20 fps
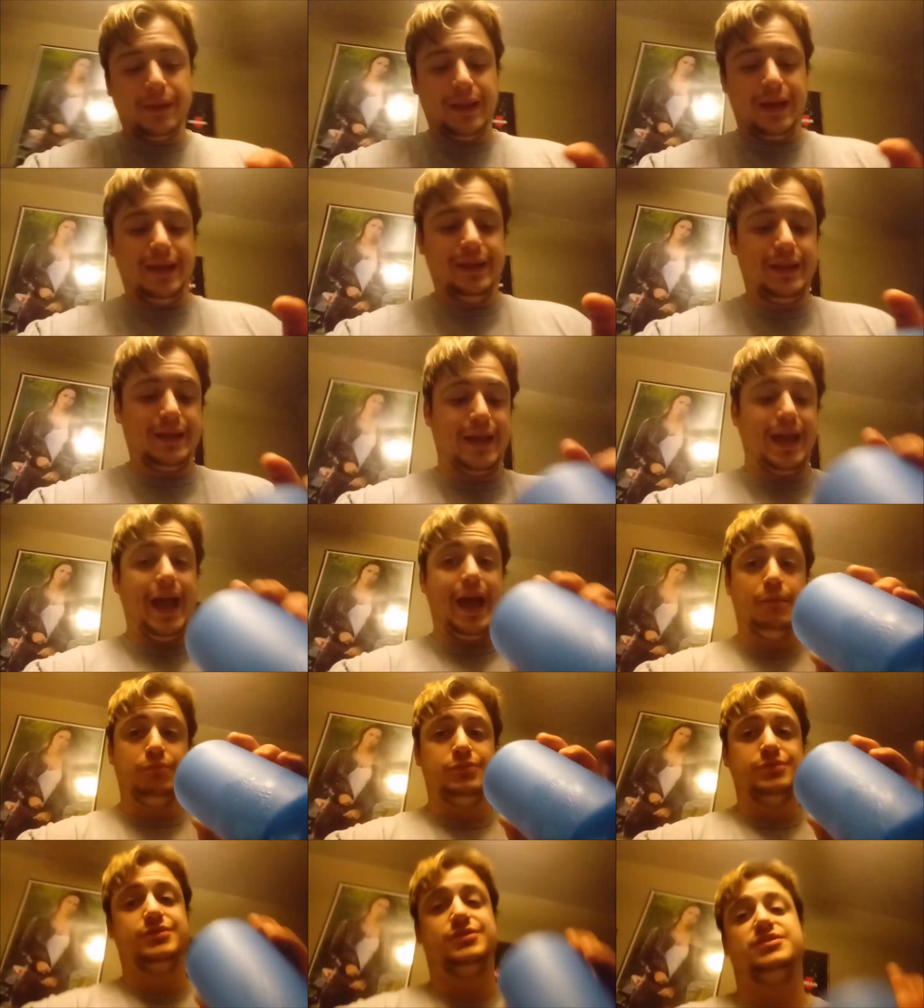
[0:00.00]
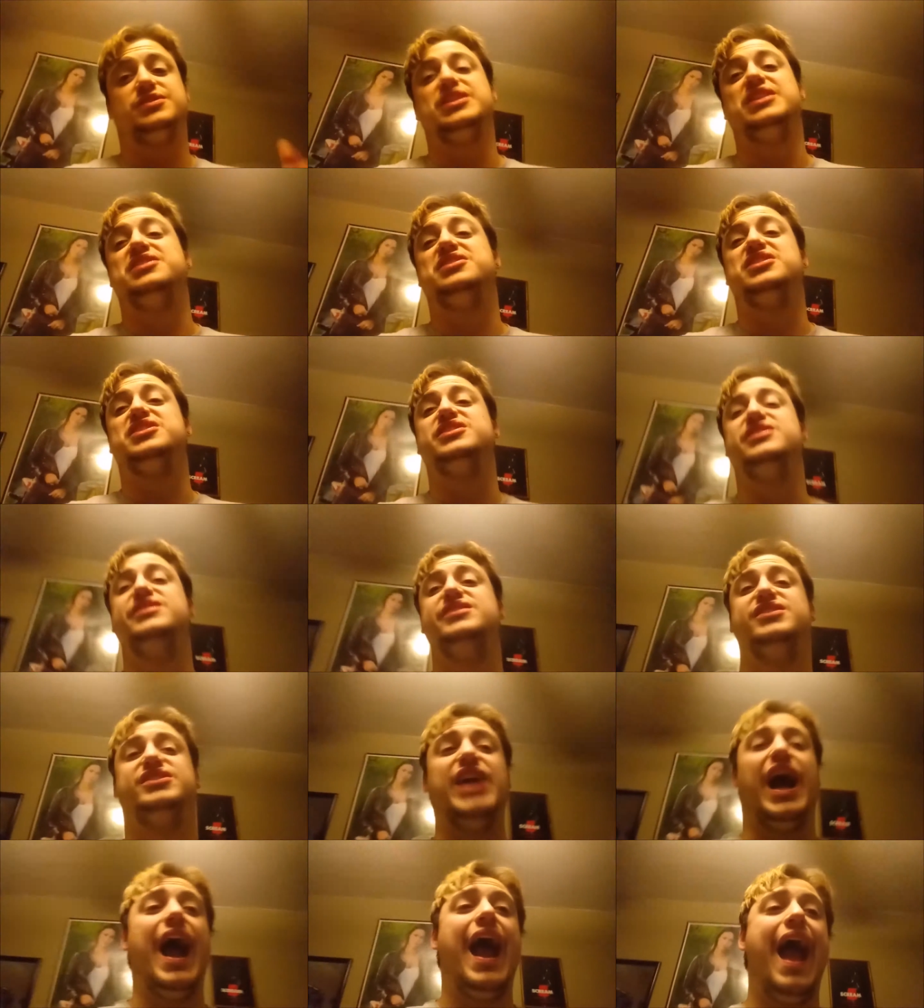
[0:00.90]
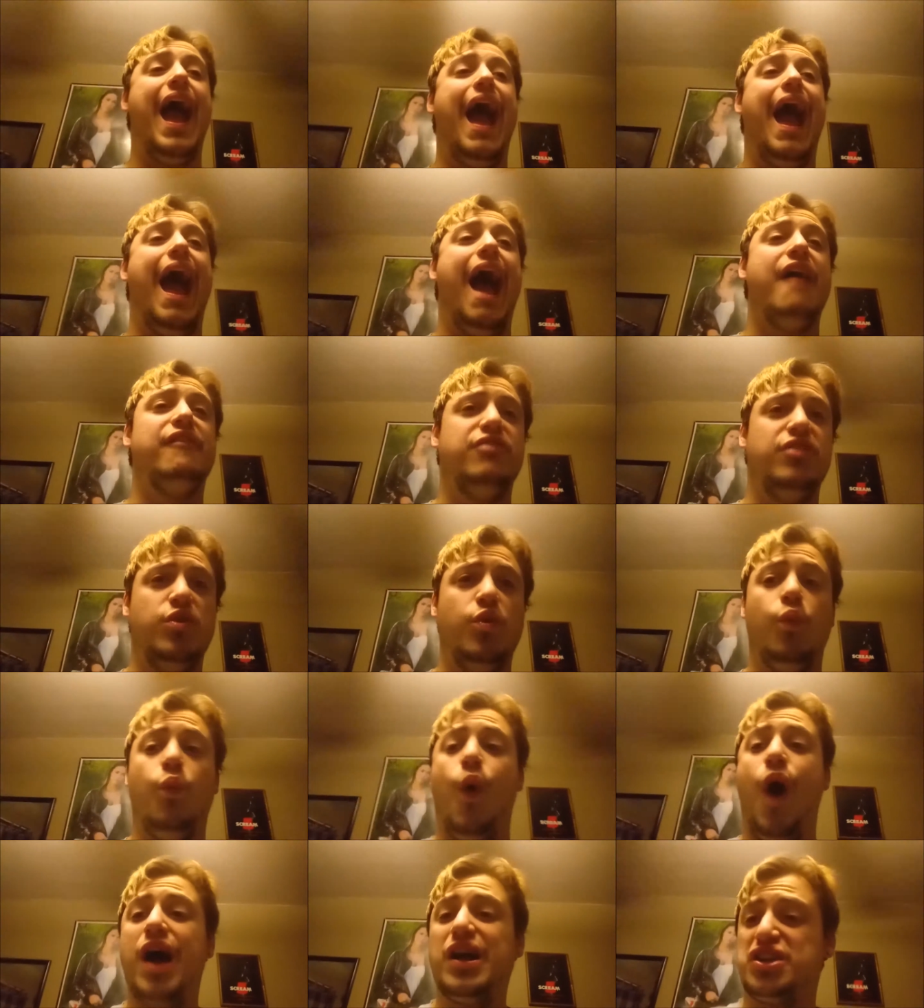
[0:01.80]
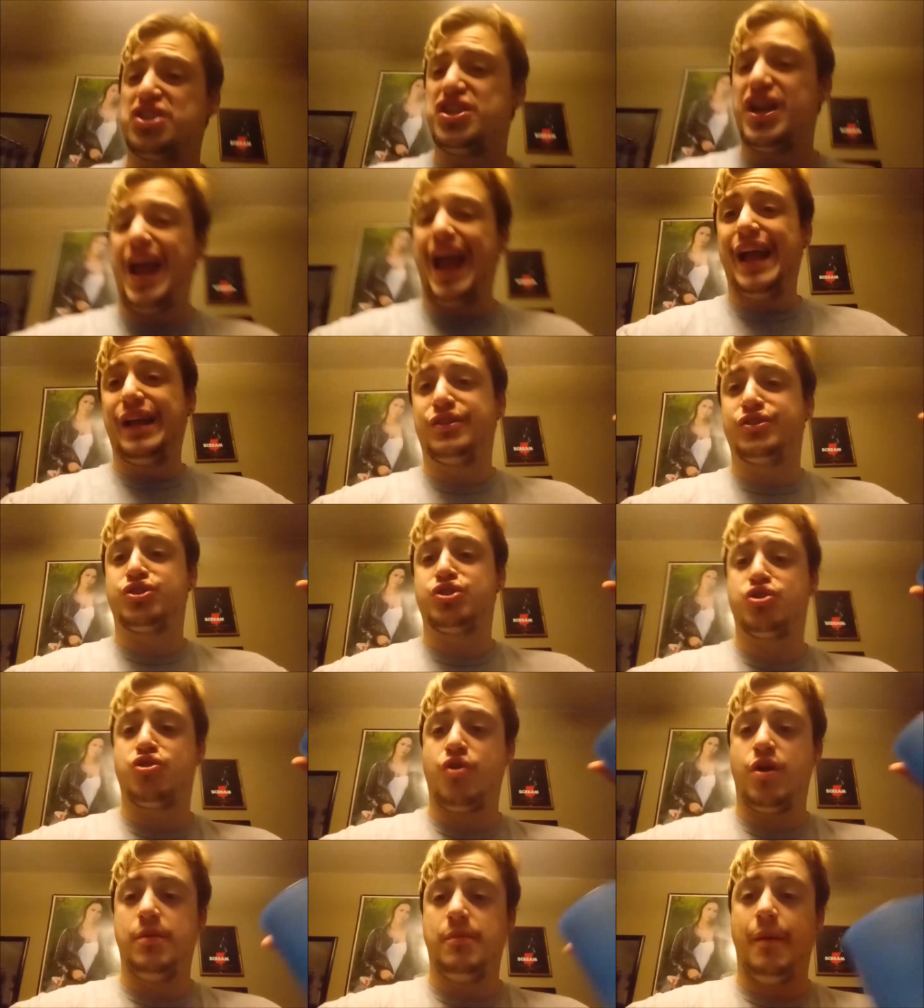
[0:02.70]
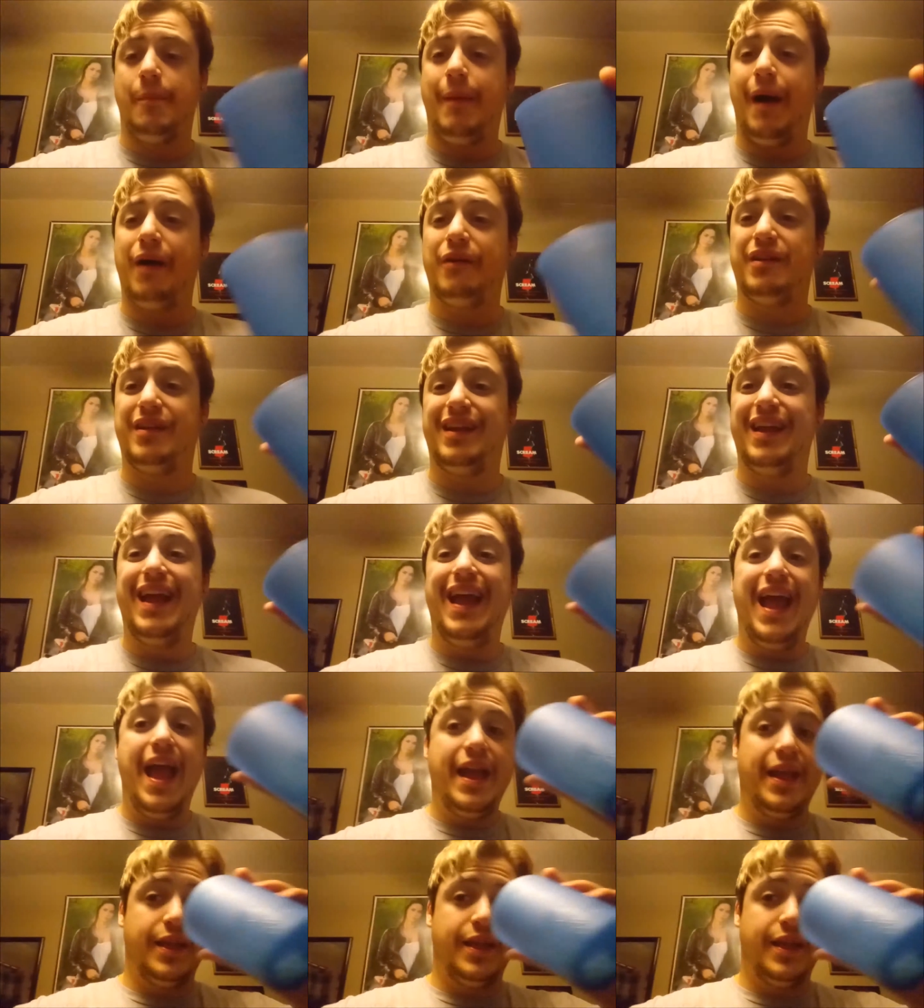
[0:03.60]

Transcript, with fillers: playing the game. I haven't watched a stream about it